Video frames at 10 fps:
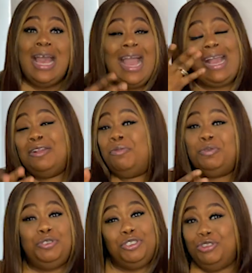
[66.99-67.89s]
I cannot
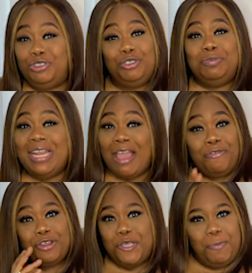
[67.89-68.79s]
be doing YouTube
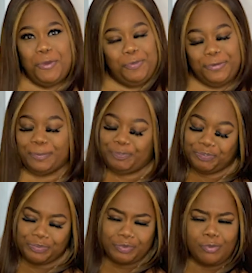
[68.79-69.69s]
dive for you people.
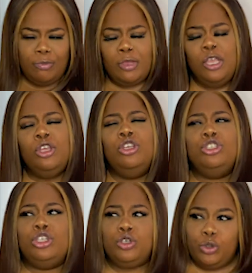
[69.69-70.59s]

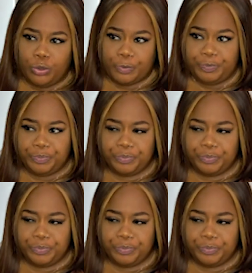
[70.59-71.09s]
So cool.